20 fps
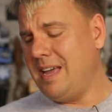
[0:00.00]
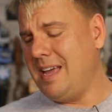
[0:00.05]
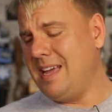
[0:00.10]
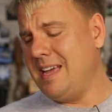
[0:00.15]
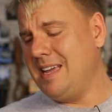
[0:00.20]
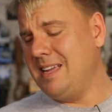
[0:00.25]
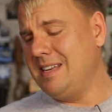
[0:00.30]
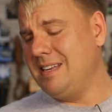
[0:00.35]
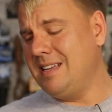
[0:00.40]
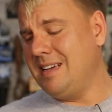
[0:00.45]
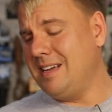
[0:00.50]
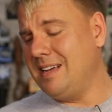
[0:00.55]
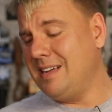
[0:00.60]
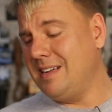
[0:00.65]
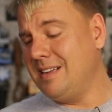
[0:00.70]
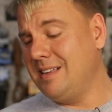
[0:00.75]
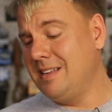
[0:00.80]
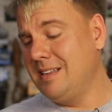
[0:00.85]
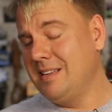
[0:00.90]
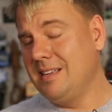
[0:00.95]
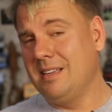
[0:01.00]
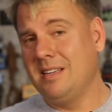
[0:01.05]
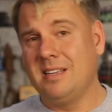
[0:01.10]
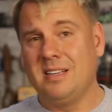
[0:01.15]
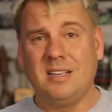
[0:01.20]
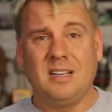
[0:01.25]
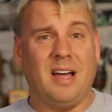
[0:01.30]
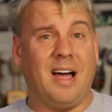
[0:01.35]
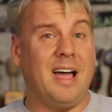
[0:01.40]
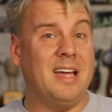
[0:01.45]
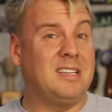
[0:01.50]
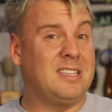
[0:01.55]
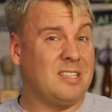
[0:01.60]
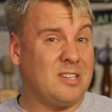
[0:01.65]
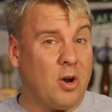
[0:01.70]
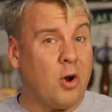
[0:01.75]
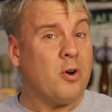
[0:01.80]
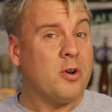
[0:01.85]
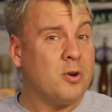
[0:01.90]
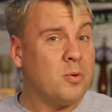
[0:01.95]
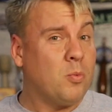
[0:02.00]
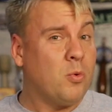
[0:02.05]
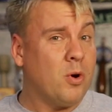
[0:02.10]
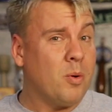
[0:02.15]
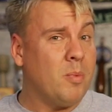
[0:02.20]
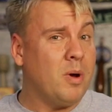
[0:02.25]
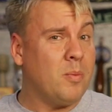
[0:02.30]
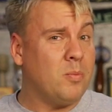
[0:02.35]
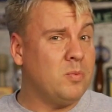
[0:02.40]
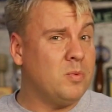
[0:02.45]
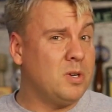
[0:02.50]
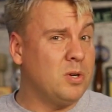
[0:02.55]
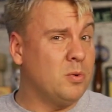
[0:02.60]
And I started to warm up